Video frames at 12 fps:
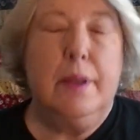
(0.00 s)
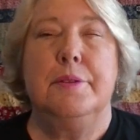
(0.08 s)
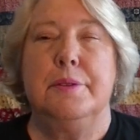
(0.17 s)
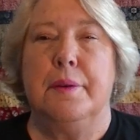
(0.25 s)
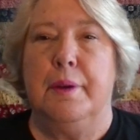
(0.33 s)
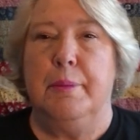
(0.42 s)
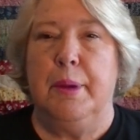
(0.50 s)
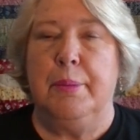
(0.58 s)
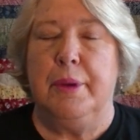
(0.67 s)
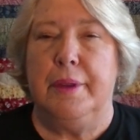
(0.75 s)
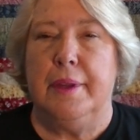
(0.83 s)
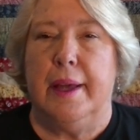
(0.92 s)
So
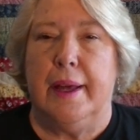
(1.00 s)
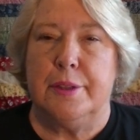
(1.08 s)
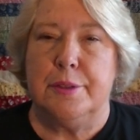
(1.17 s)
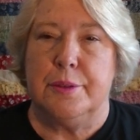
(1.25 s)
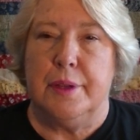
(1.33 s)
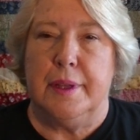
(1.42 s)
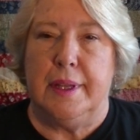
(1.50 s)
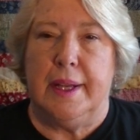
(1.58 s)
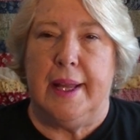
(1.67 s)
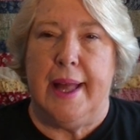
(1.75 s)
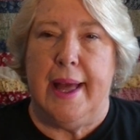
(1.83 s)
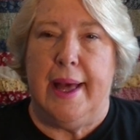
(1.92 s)
remember the extra that
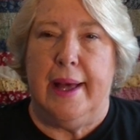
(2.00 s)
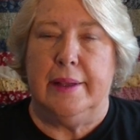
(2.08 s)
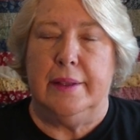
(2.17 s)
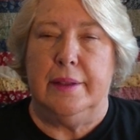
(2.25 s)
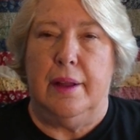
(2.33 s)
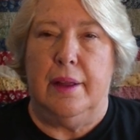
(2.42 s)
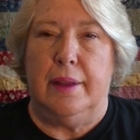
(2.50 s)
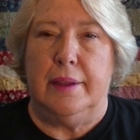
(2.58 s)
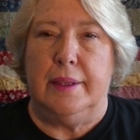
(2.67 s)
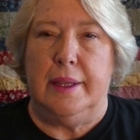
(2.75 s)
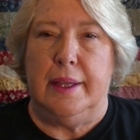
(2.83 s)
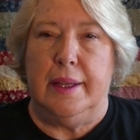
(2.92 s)
I had
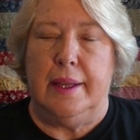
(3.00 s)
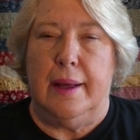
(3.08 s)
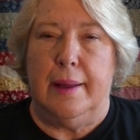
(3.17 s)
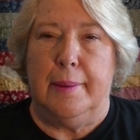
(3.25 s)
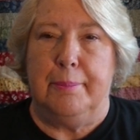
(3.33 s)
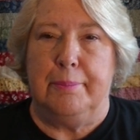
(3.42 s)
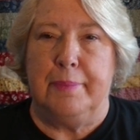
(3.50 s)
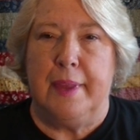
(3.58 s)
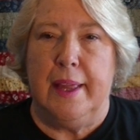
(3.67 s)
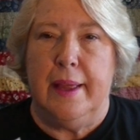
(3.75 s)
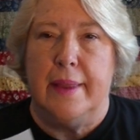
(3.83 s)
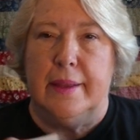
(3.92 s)
on the
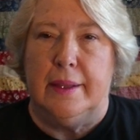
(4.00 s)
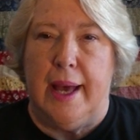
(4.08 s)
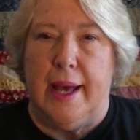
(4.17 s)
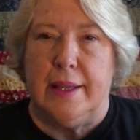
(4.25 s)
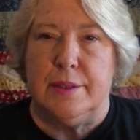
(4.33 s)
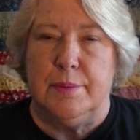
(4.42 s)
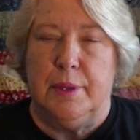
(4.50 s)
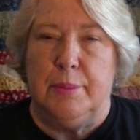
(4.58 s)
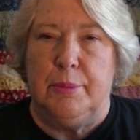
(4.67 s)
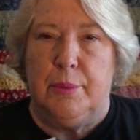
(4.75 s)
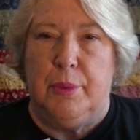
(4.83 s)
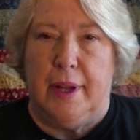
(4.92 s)
last one
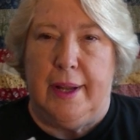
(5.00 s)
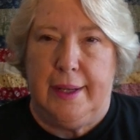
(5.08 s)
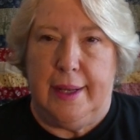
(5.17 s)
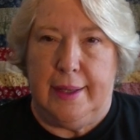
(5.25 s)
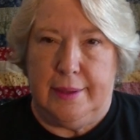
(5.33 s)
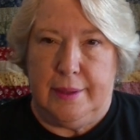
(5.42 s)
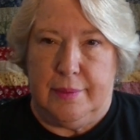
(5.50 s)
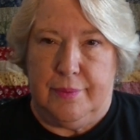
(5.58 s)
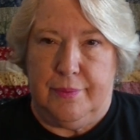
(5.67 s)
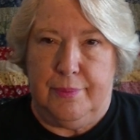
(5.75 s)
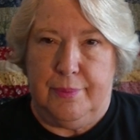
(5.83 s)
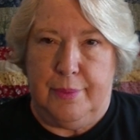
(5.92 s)
when I cut the
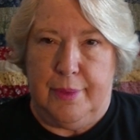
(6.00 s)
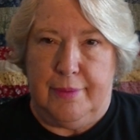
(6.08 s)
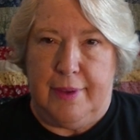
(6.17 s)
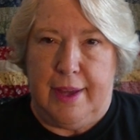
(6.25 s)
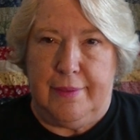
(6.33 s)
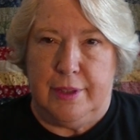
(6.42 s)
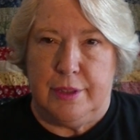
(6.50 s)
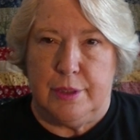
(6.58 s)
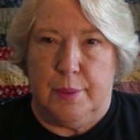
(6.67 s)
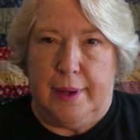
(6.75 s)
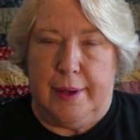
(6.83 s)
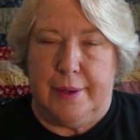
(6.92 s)
5-inch
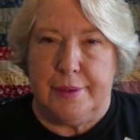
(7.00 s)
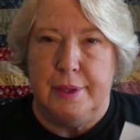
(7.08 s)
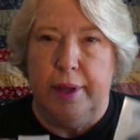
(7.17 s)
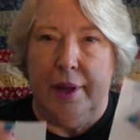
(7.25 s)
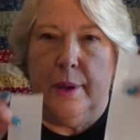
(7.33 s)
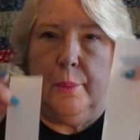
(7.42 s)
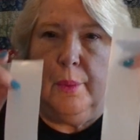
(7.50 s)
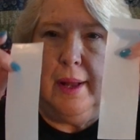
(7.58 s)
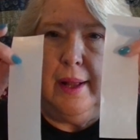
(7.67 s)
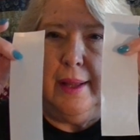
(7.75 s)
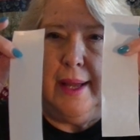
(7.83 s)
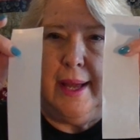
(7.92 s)
squares?
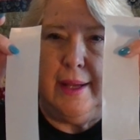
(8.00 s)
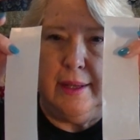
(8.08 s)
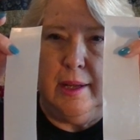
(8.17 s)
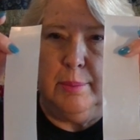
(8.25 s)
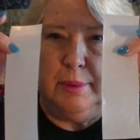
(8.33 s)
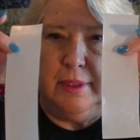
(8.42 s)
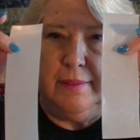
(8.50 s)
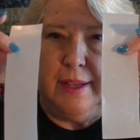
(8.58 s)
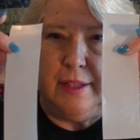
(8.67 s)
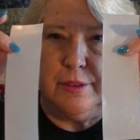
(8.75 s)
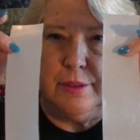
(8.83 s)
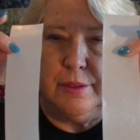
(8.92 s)
Well, I had a couple of
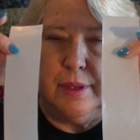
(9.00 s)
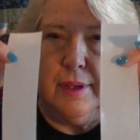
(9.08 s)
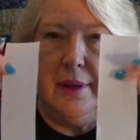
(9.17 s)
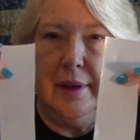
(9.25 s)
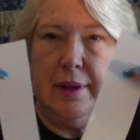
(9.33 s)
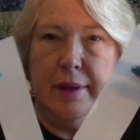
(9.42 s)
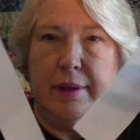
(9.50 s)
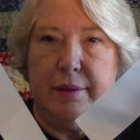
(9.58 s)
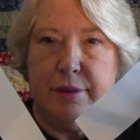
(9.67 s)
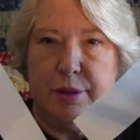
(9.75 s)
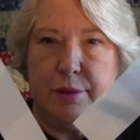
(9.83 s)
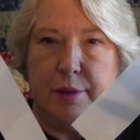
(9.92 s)
extra
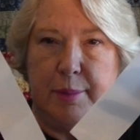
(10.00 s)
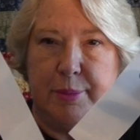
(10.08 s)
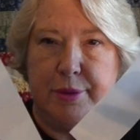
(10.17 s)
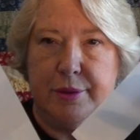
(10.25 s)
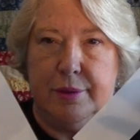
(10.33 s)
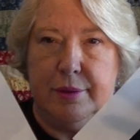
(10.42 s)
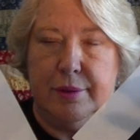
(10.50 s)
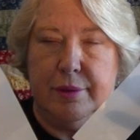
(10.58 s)
strips